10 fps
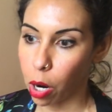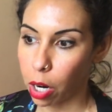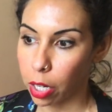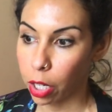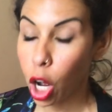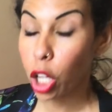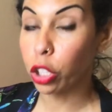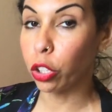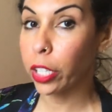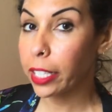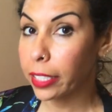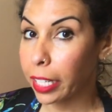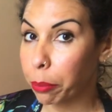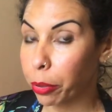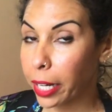are looking to
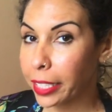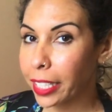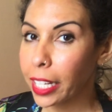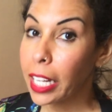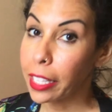get pregnant,